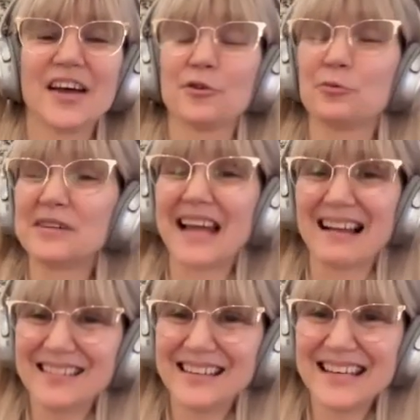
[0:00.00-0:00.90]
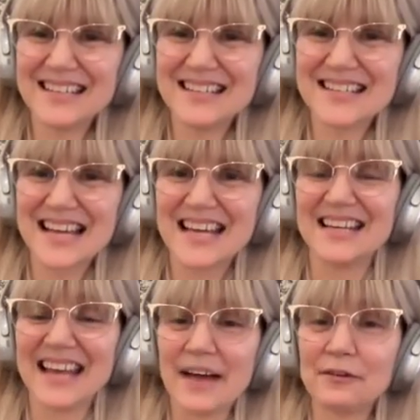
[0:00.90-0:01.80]
The reality is,
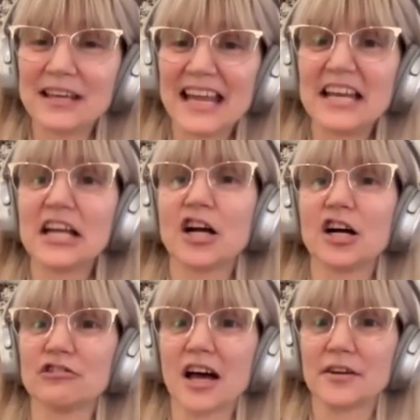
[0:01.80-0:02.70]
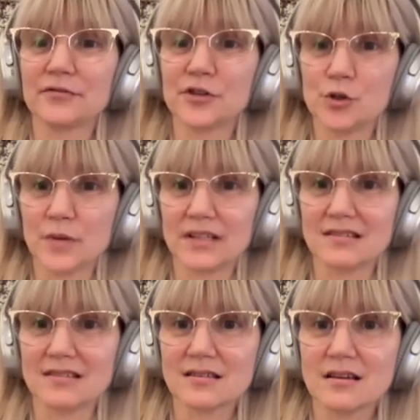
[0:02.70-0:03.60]
navigating a lot of
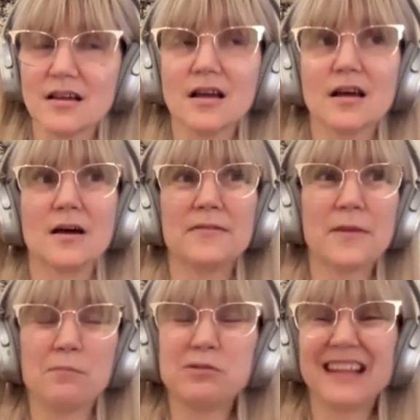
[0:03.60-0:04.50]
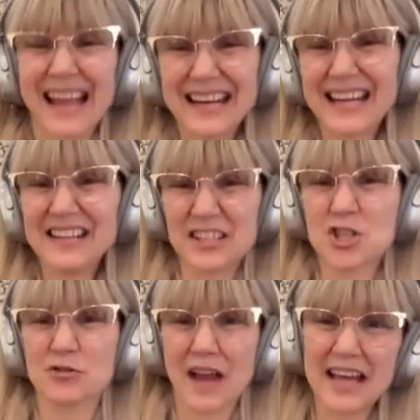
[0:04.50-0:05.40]
humans. The planning, the
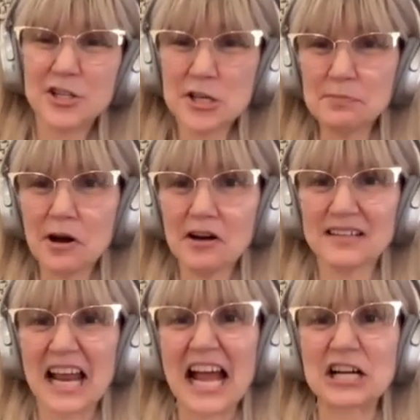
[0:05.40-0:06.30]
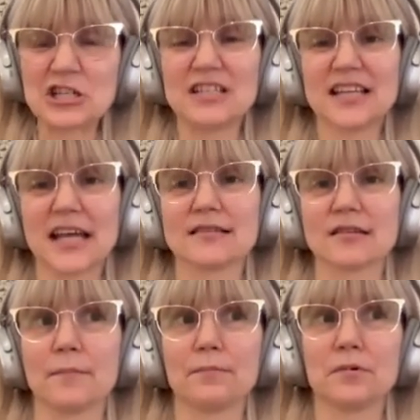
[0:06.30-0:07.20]
strategy part actually takes
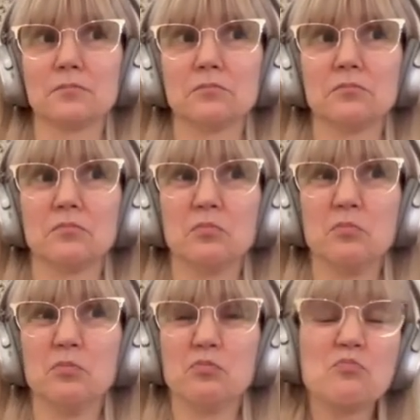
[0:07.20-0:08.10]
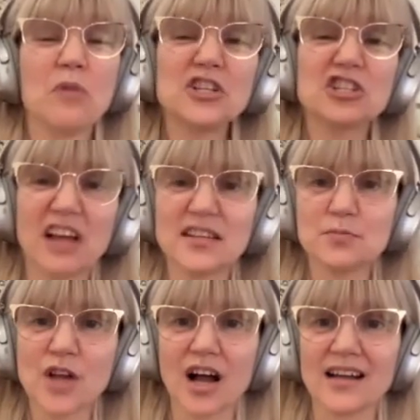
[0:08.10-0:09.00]
up much less
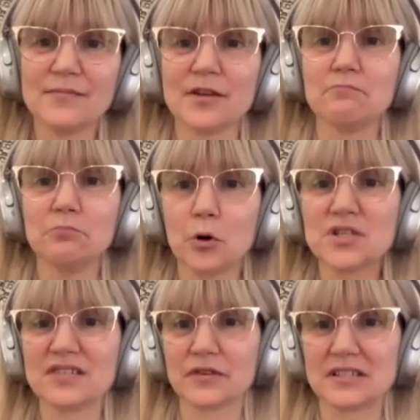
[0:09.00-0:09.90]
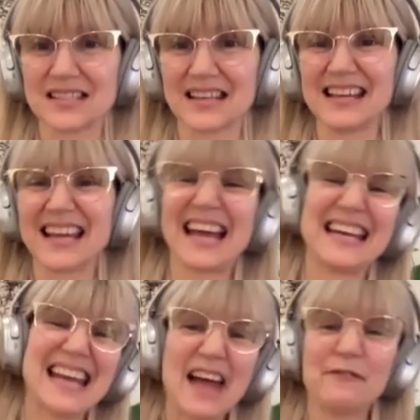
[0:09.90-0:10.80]
time than most of us think,
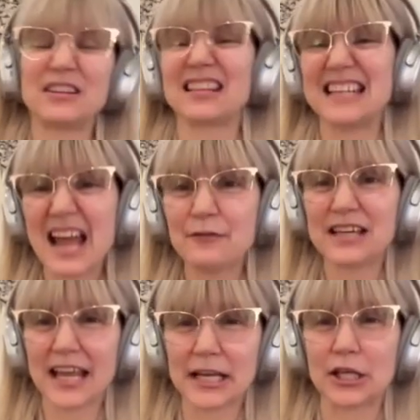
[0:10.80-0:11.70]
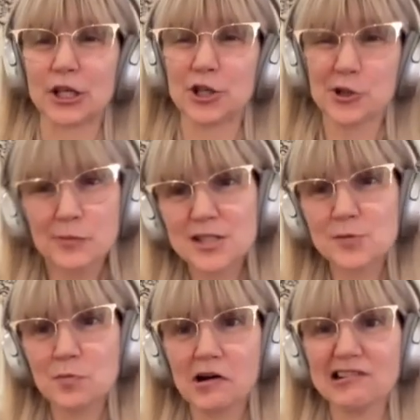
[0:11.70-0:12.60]
and nav the navigating
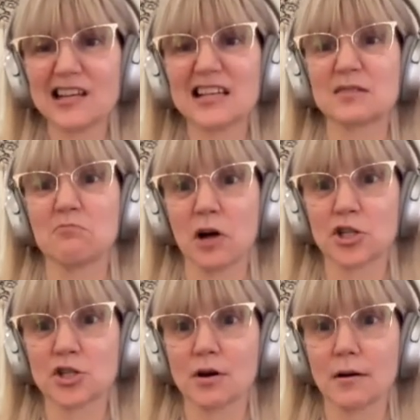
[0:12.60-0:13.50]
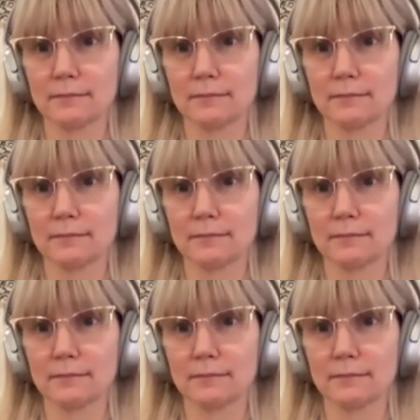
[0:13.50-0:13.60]
humans part is much